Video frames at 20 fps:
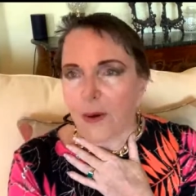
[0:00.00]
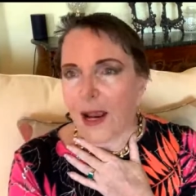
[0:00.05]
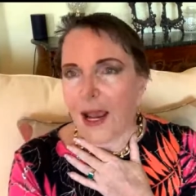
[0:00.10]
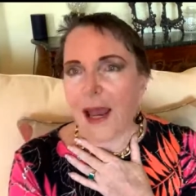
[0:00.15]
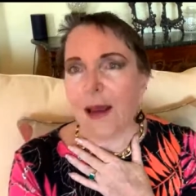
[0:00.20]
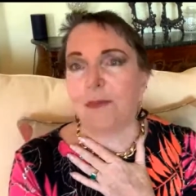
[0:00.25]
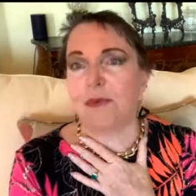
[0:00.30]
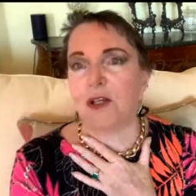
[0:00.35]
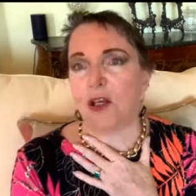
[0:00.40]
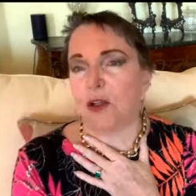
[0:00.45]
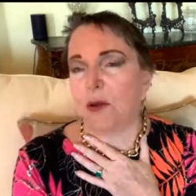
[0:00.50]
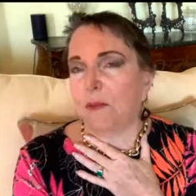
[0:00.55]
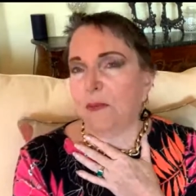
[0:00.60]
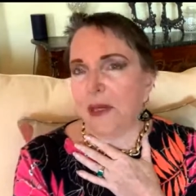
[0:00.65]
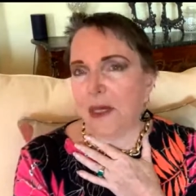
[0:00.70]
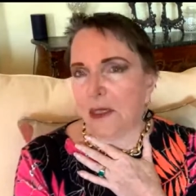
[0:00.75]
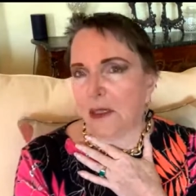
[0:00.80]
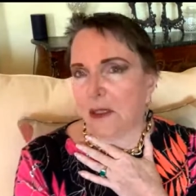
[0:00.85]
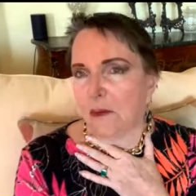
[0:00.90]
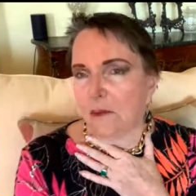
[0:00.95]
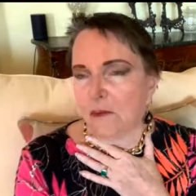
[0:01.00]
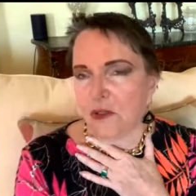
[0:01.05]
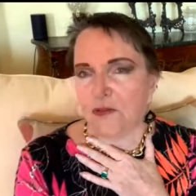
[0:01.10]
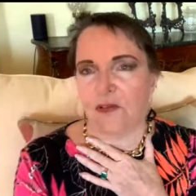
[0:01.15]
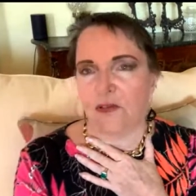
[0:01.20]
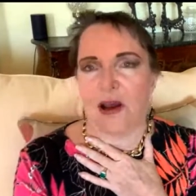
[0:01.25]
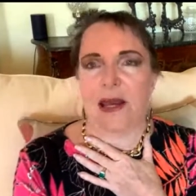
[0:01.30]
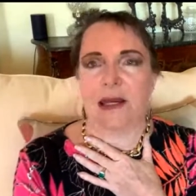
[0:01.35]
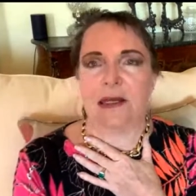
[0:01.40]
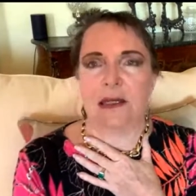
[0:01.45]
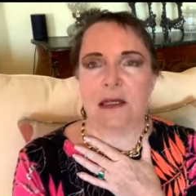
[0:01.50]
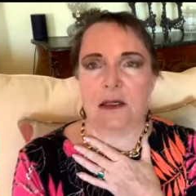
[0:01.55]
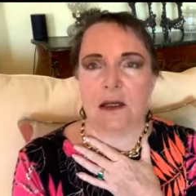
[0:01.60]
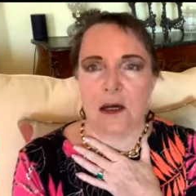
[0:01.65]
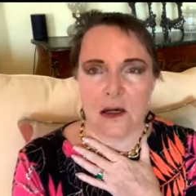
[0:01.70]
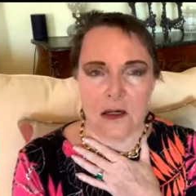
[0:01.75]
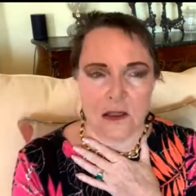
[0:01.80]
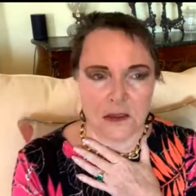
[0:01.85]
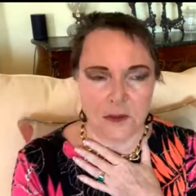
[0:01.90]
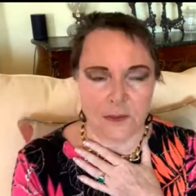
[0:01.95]
Perhaps other mediums find it
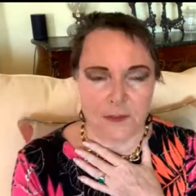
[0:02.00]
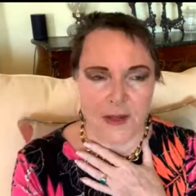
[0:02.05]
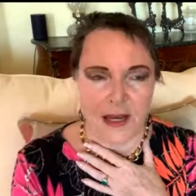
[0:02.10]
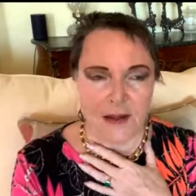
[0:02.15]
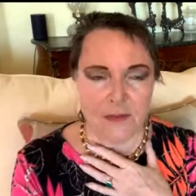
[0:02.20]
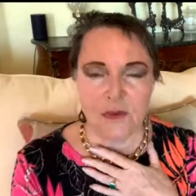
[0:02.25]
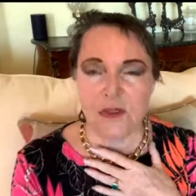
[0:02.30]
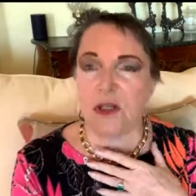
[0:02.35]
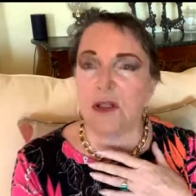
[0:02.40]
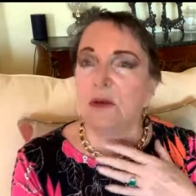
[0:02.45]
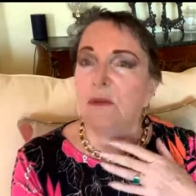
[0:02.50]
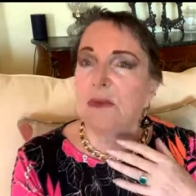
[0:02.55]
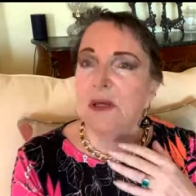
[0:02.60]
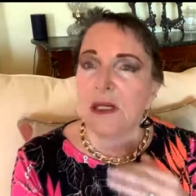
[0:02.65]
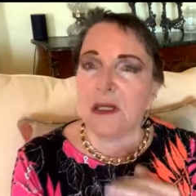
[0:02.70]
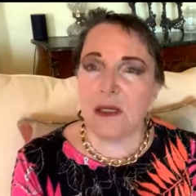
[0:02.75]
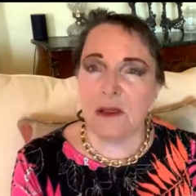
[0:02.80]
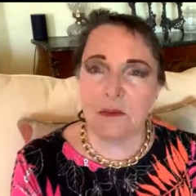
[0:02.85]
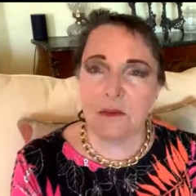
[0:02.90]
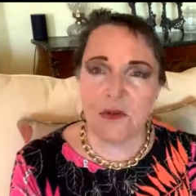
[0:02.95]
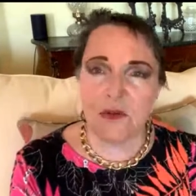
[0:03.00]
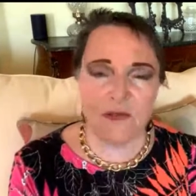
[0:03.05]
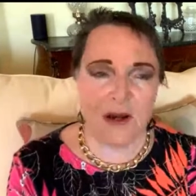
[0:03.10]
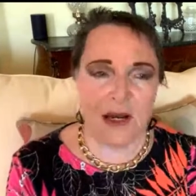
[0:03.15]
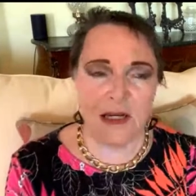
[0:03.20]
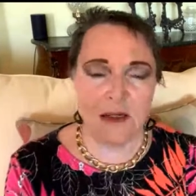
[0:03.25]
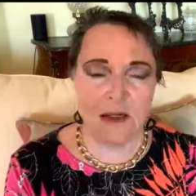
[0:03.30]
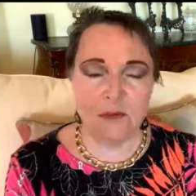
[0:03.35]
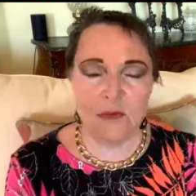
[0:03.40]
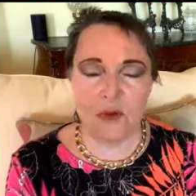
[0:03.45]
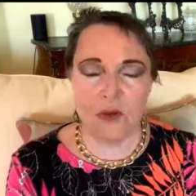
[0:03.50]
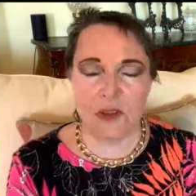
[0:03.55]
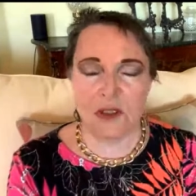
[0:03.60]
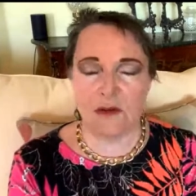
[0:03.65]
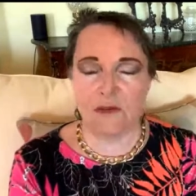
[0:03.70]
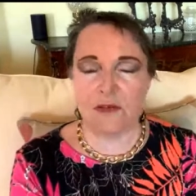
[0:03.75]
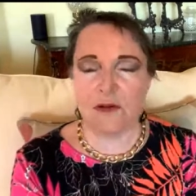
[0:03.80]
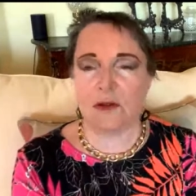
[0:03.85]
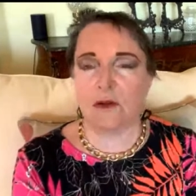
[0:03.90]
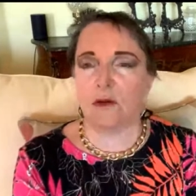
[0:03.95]
harder. Perhaps other mediums find it more
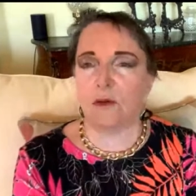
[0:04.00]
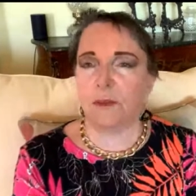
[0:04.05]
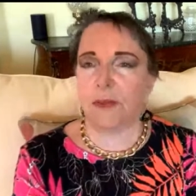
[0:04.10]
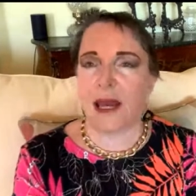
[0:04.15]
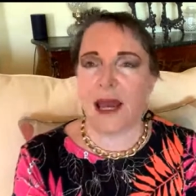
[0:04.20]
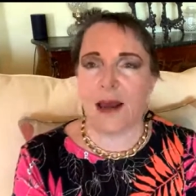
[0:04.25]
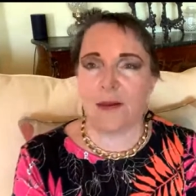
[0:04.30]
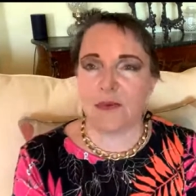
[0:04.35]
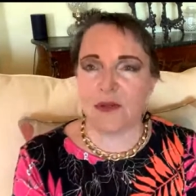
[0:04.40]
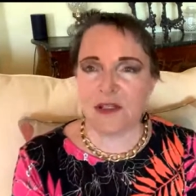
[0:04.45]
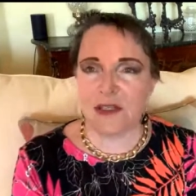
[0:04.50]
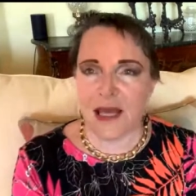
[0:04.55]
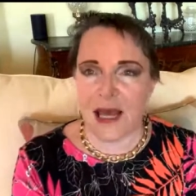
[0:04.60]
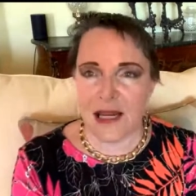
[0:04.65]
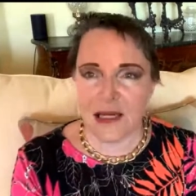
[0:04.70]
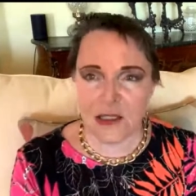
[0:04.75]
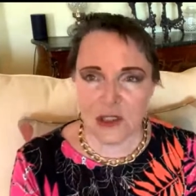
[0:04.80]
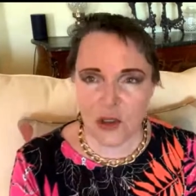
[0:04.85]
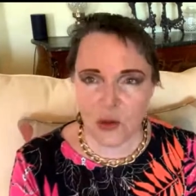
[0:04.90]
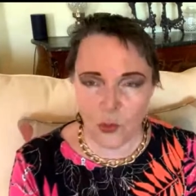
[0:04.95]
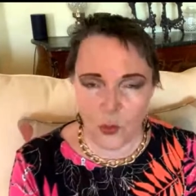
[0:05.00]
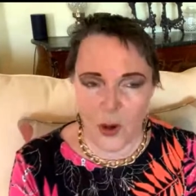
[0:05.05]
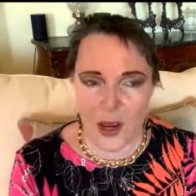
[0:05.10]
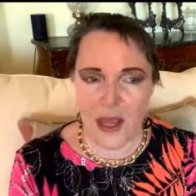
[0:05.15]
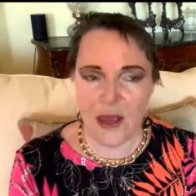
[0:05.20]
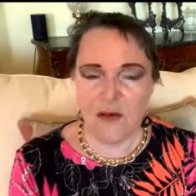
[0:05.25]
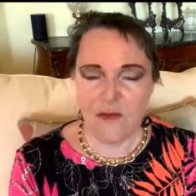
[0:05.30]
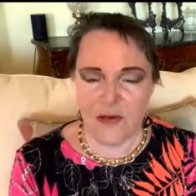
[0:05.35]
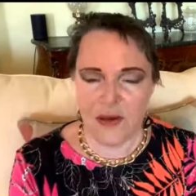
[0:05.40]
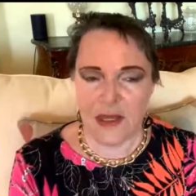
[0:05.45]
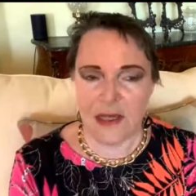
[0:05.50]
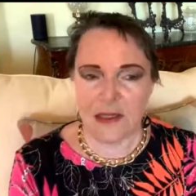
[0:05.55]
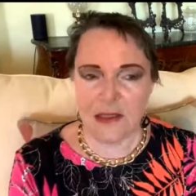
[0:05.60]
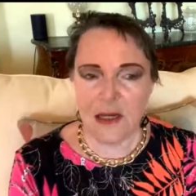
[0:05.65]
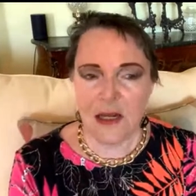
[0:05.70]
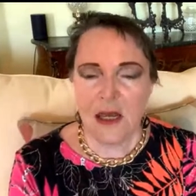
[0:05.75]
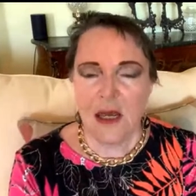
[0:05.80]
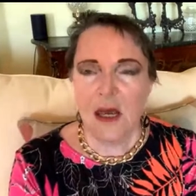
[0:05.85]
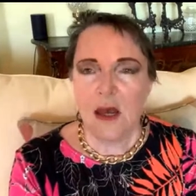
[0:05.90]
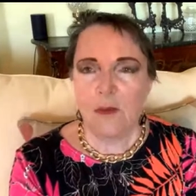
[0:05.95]
difficult. Perhaps that's the way of it.
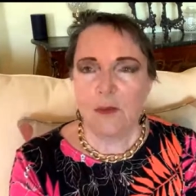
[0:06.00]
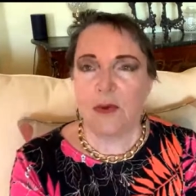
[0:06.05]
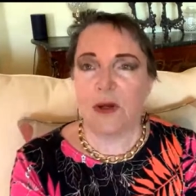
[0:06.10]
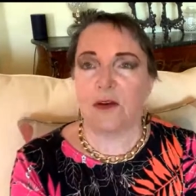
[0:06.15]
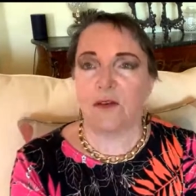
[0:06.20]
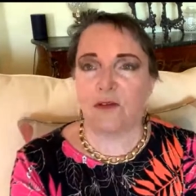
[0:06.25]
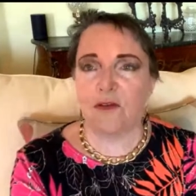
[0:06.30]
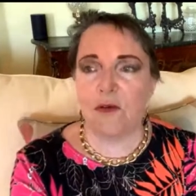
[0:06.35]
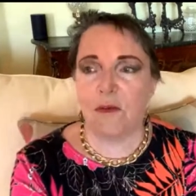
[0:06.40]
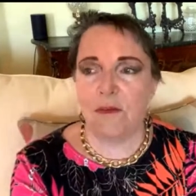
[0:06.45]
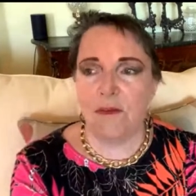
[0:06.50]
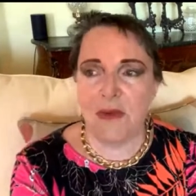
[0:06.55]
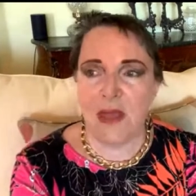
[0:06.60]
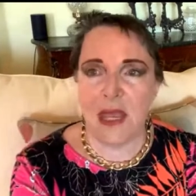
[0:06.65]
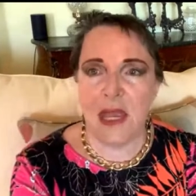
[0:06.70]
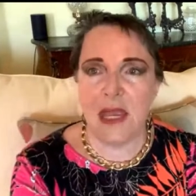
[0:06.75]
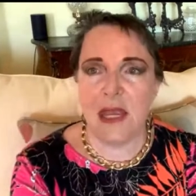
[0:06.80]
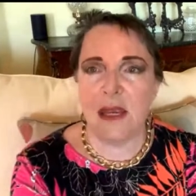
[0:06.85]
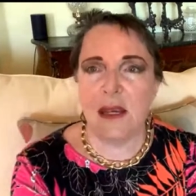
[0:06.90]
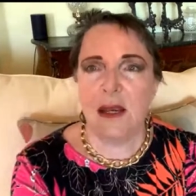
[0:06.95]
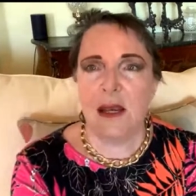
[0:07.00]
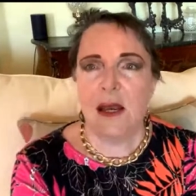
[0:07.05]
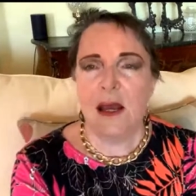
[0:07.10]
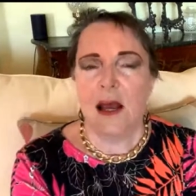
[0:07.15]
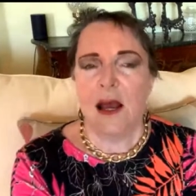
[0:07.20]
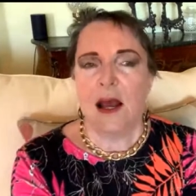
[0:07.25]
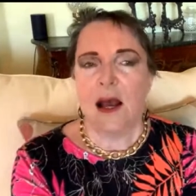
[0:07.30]
But for me,